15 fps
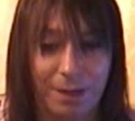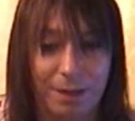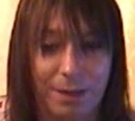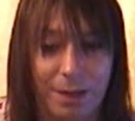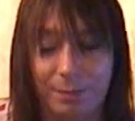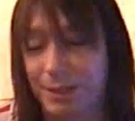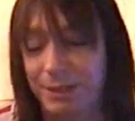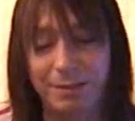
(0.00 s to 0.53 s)

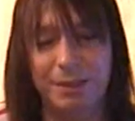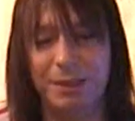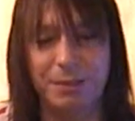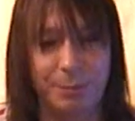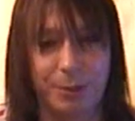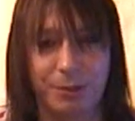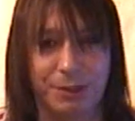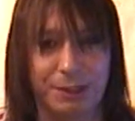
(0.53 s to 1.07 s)
I mean,
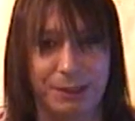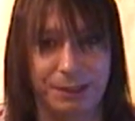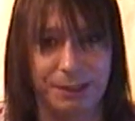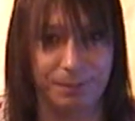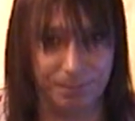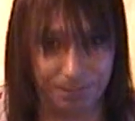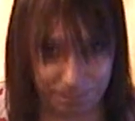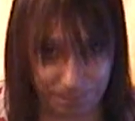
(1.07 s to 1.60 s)
just because it's
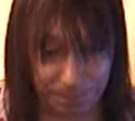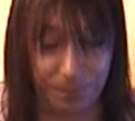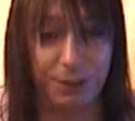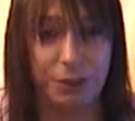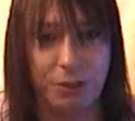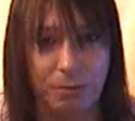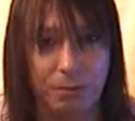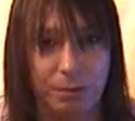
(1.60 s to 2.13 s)

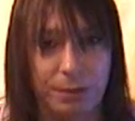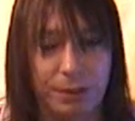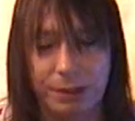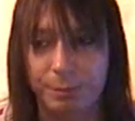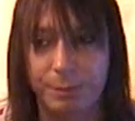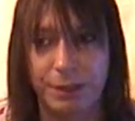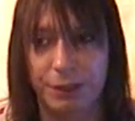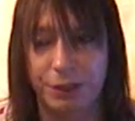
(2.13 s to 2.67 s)
visual
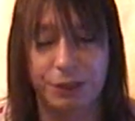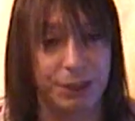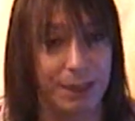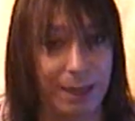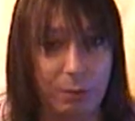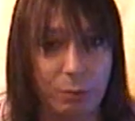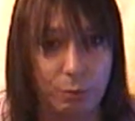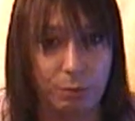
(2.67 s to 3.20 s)
doesn't make it
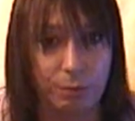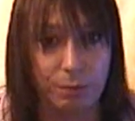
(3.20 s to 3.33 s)
shallow.